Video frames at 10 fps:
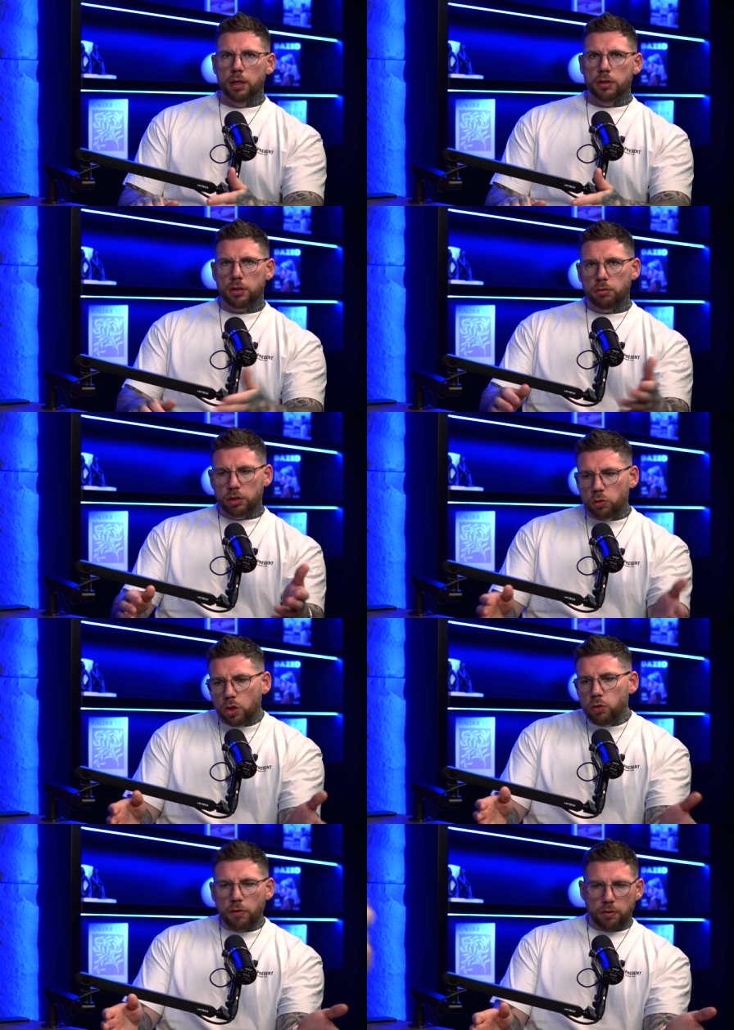So you
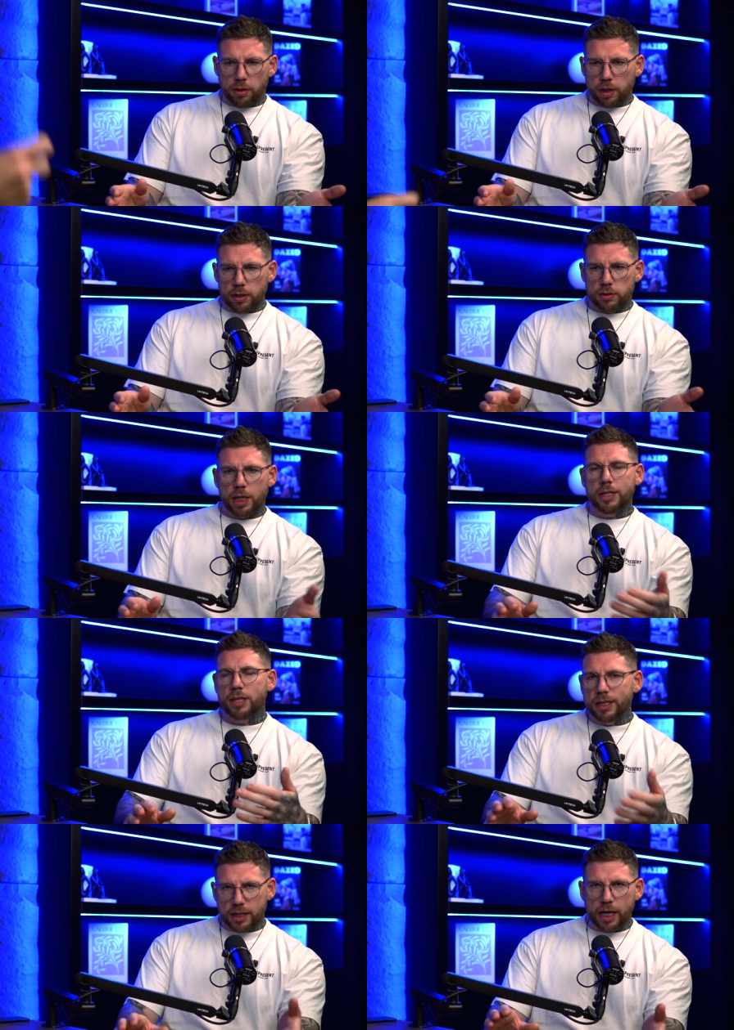do different things. It's
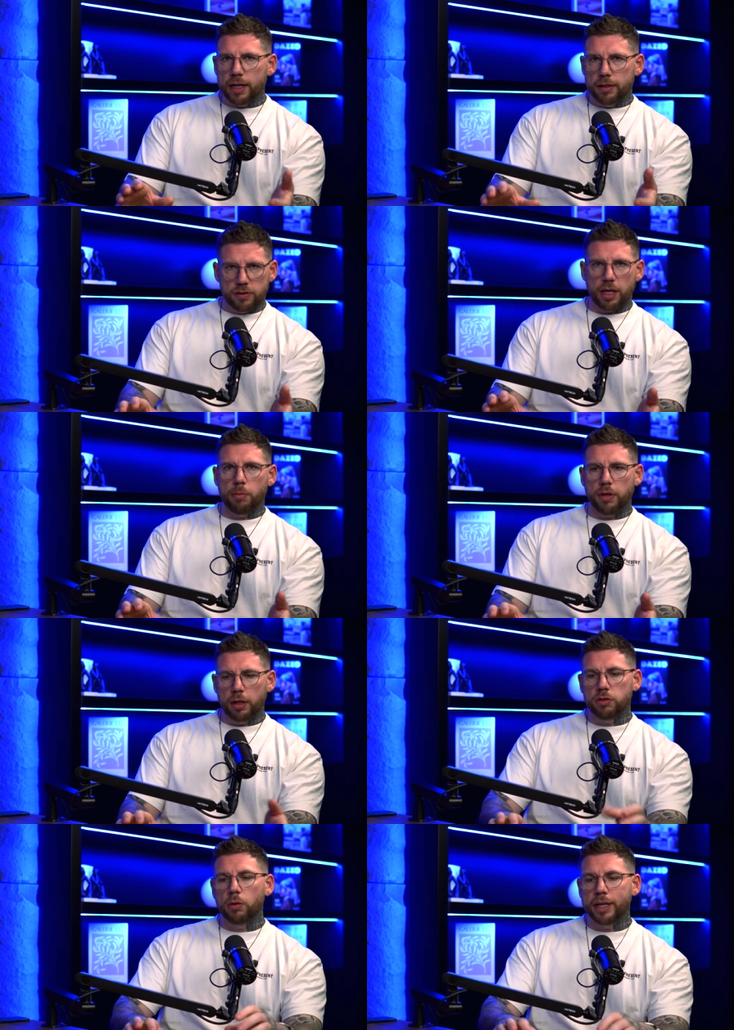exactly the same
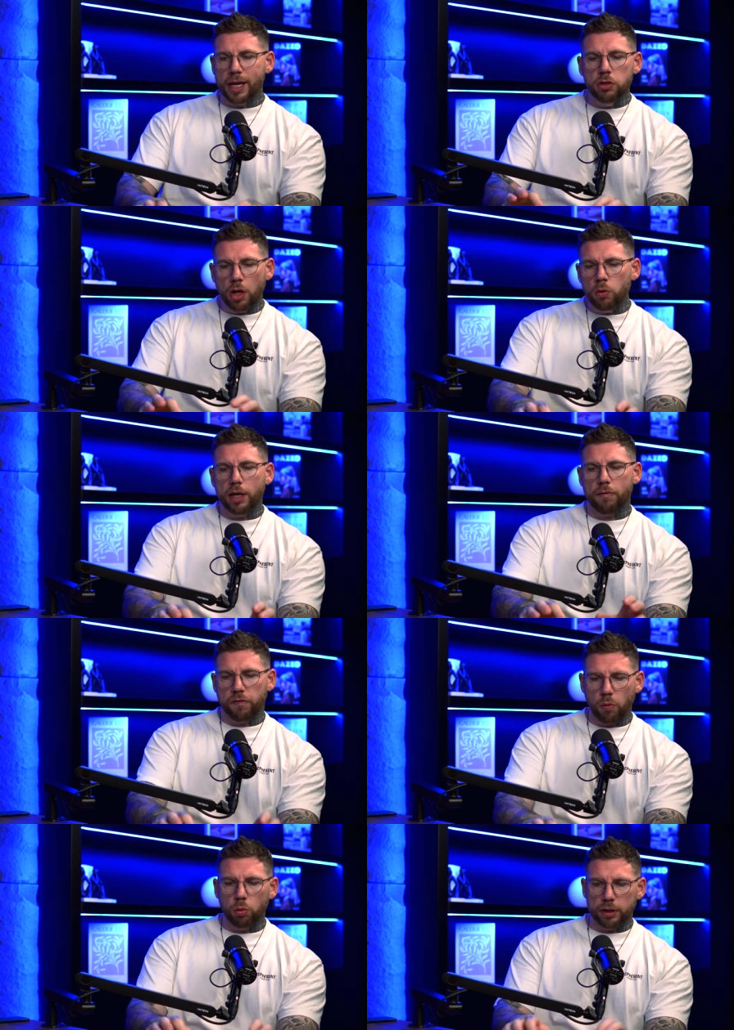thing. So again, don't get
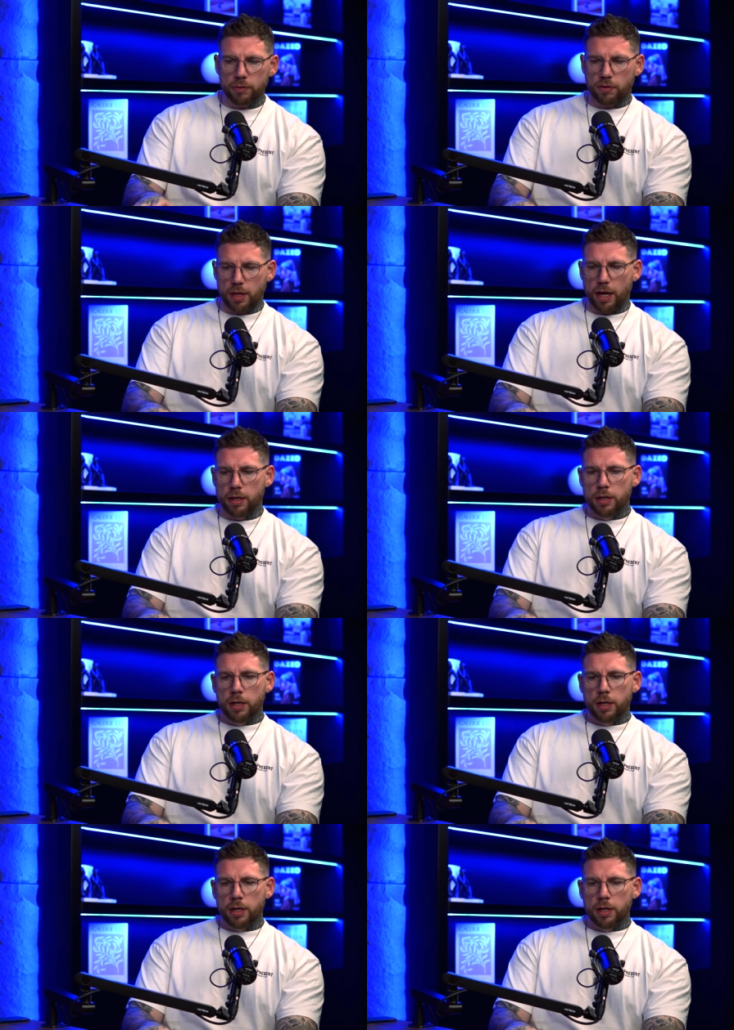fooled into that.